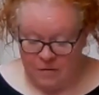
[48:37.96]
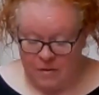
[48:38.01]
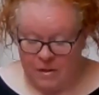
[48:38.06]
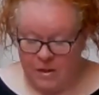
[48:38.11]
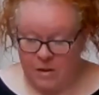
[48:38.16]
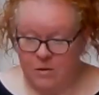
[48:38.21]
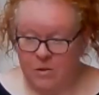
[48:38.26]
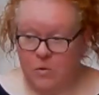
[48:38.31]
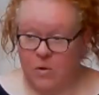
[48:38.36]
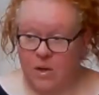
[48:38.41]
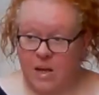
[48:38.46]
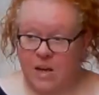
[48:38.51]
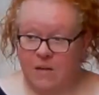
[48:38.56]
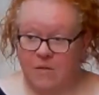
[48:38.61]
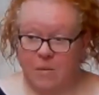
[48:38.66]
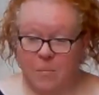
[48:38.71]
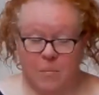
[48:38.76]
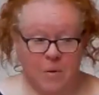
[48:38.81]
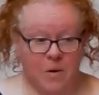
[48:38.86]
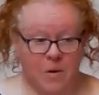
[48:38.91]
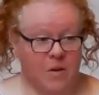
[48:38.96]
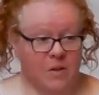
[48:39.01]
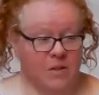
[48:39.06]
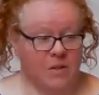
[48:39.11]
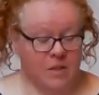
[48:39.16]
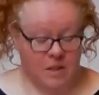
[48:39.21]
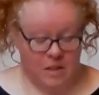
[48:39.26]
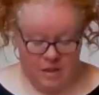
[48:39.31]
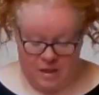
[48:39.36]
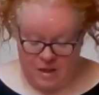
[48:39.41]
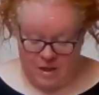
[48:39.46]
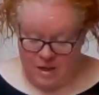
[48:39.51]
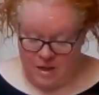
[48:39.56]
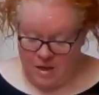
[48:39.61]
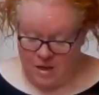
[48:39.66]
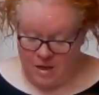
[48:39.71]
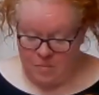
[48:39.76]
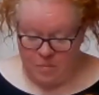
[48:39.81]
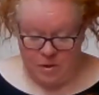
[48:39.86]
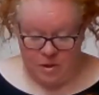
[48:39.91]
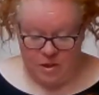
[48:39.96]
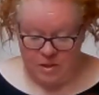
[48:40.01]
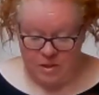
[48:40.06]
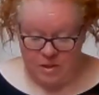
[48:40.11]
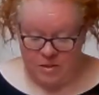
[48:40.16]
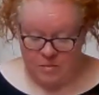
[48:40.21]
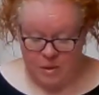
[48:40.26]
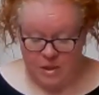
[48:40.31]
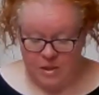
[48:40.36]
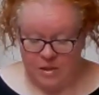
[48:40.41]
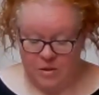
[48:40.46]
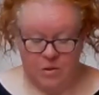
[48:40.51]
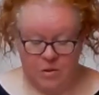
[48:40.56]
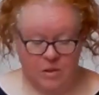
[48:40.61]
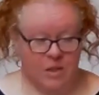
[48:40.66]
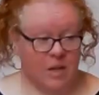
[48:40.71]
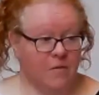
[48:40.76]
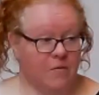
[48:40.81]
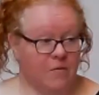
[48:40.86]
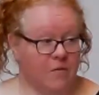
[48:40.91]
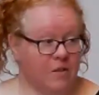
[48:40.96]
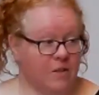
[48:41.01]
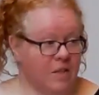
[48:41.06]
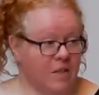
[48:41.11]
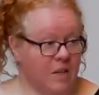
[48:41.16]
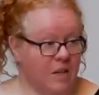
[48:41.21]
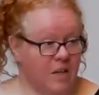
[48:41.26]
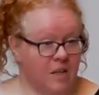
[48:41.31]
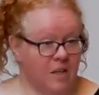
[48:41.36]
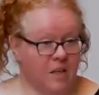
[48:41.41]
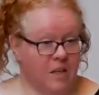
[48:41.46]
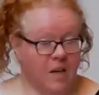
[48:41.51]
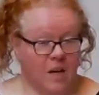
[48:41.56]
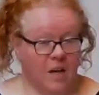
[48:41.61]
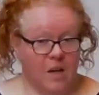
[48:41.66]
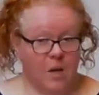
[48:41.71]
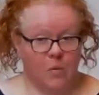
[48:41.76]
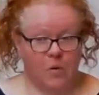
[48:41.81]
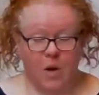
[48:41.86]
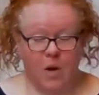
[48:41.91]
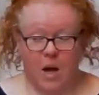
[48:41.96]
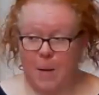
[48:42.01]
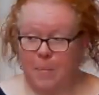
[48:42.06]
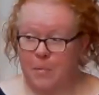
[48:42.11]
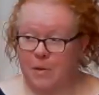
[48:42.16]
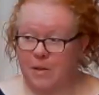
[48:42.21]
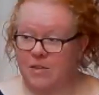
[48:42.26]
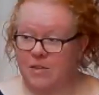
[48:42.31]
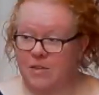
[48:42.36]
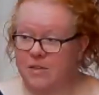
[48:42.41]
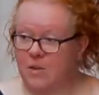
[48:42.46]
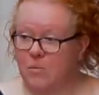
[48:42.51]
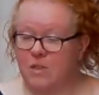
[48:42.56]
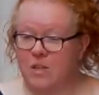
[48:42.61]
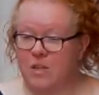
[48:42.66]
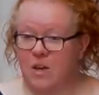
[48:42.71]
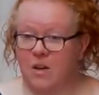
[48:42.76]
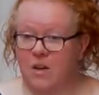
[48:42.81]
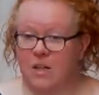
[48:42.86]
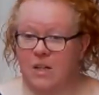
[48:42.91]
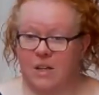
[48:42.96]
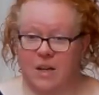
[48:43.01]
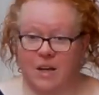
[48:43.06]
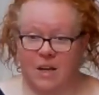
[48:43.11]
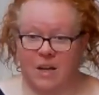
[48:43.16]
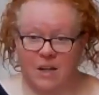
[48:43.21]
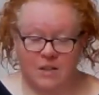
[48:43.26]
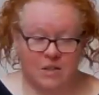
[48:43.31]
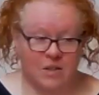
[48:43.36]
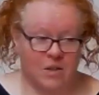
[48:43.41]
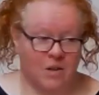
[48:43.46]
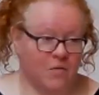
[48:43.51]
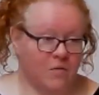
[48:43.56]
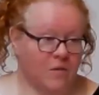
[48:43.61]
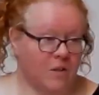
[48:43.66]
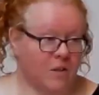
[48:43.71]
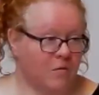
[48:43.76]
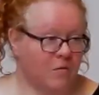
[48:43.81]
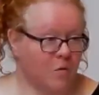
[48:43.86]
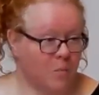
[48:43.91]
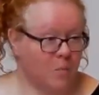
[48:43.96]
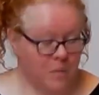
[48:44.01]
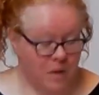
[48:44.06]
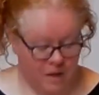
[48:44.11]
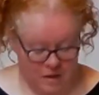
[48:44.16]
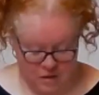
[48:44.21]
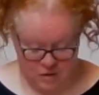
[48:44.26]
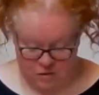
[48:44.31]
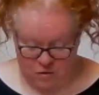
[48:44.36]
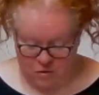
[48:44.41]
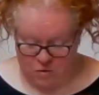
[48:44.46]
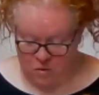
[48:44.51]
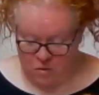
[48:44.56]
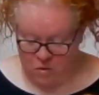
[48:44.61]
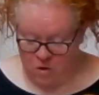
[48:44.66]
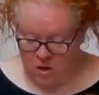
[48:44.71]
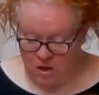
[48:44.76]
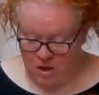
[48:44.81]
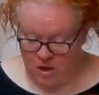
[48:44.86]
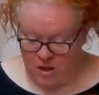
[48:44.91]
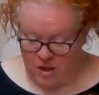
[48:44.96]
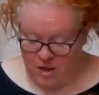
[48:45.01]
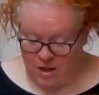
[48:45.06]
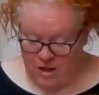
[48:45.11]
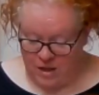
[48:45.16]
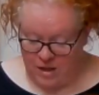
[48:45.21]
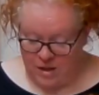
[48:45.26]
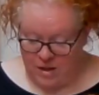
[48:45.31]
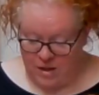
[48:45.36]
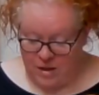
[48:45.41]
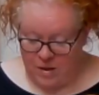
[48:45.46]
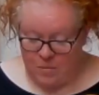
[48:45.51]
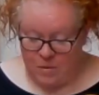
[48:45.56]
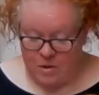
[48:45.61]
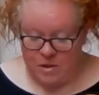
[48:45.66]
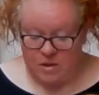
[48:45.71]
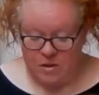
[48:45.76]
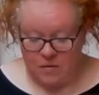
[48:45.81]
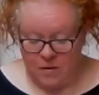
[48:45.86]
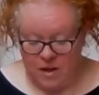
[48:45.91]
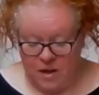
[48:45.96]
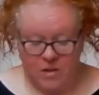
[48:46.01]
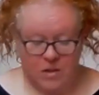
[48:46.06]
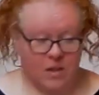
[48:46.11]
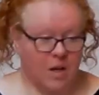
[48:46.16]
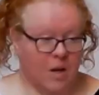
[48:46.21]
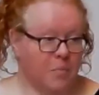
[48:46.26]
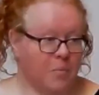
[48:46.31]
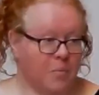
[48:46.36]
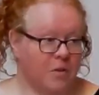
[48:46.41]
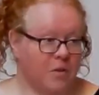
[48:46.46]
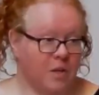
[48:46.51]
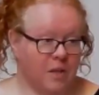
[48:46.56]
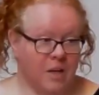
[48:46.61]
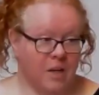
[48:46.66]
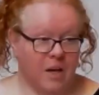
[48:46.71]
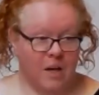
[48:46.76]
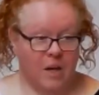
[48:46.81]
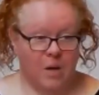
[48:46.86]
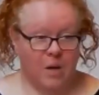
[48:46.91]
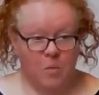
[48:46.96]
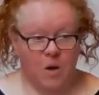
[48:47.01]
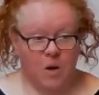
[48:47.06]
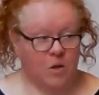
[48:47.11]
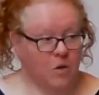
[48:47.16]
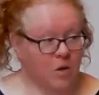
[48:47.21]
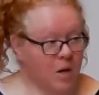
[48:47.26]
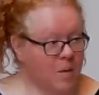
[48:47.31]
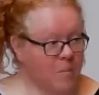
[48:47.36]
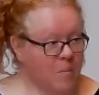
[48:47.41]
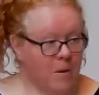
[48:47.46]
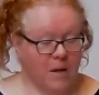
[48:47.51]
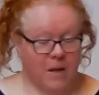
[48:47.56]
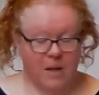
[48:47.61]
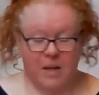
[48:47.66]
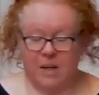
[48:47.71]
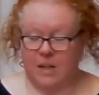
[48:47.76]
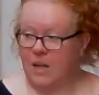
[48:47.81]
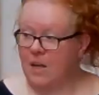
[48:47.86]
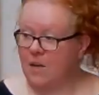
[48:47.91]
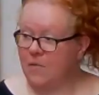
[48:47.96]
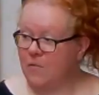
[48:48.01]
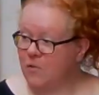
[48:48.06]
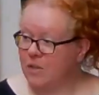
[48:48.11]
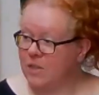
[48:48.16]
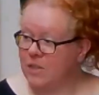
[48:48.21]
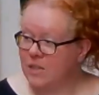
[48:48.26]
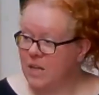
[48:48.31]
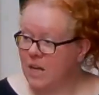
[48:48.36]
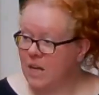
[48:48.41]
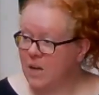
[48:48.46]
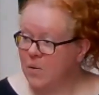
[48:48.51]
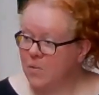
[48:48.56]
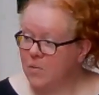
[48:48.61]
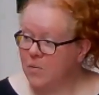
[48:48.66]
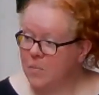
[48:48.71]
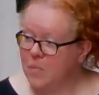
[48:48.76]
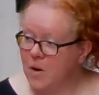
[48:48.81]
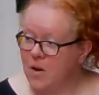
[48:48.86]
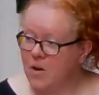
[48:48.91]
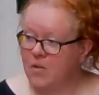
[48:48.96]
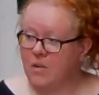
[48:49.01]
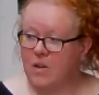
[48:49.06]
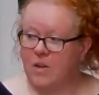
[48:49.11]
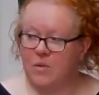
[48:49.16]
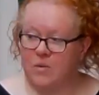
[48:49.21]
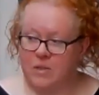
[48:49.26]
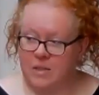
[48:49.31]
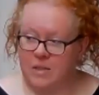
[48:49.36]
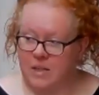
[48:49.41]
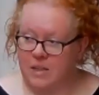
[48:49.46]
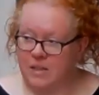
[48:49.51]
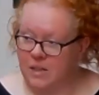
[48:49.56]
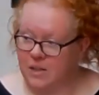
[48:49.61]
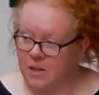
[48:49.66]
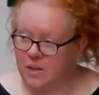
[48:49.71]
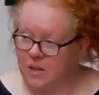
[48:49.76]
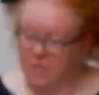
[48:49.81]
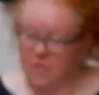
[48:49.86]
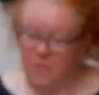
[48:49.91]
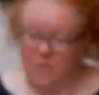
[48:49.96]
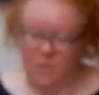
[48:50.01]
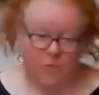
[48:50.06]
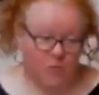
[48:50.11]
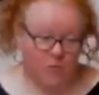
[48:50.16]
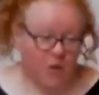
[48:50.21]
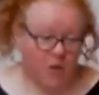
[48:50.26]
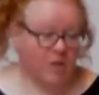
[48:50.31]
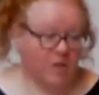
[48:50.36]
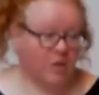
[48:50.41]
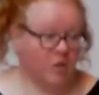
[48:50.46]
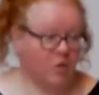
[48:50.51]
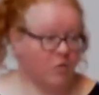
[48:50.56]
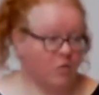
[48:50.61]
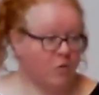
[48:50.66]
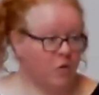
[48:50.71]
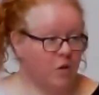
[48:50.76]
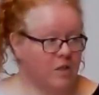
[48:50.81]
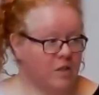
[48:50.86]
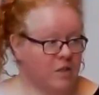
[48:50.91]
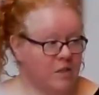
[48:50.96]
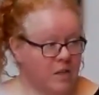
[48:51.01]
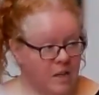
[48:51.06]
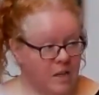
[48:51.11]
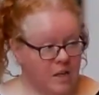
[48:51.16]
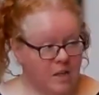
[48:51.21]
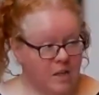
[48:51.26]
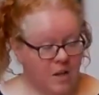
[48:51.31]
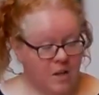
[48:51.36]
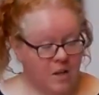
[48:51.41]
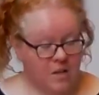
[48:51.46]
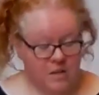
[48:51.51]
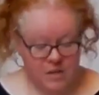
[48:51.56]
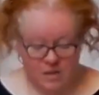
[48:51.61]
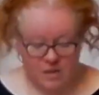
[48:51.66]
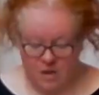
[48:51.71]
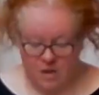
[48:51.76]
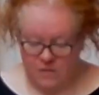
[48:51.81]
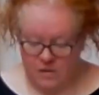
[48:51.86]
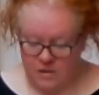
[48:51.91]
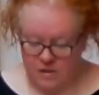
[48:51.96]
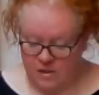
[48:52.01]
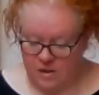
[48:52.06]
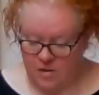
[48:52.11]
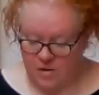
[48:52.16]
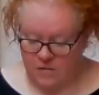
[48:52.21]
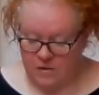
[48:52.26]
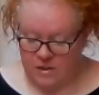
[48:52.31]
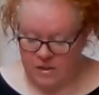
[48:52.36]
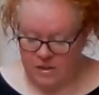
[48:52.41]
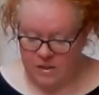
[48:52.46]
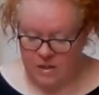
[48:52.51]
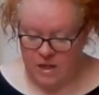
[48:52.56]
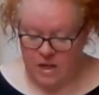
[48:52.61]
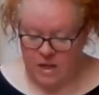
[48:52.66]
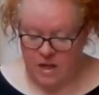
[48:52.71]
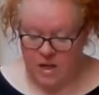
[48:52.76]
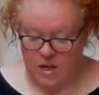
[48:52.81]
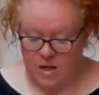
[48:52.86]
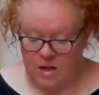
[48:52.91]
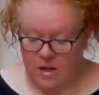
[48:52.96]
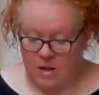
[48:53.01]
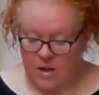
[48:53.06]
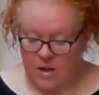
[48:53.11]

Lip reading: For those who are here in person, please do stay for tea and cake. We've got apple and sultana cake served in the room next door. Once you've had your cuppa and your cake, why not come back in here for a sing with Margaret, who's leading Finding Your Voice singing classes after the service today